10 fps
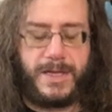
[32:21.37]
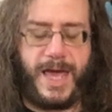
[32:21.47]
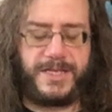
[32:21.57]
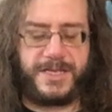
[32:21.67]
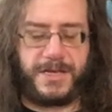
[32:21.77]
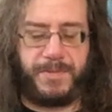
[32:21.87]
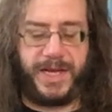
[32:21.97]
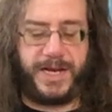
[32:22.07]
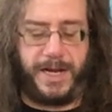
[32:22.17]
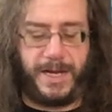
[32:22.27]
The case is
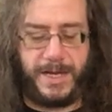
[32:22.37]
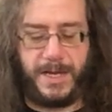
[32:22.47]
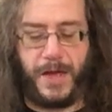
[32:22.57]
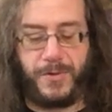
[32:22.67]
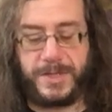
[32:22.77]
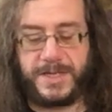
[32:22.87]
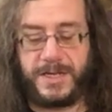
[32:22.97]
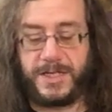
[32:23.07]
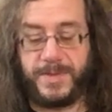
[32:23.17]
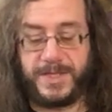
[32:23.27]
completed, Ithrin
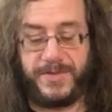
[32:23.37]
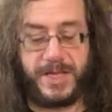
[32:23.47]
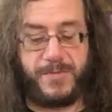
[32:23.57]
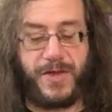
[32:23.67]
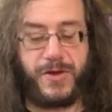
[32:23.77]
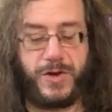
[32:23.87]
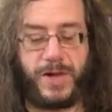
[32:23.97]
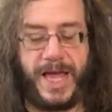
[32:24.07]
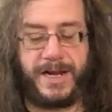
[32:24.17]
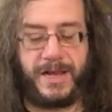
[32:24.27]
said dismissively. The Brotherhood
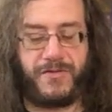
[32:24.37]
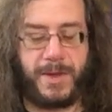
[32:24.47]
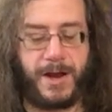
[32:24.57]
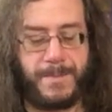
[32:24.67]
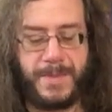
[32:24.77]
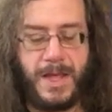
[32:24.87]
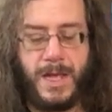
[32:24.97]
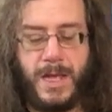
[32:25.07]
will handle it from here.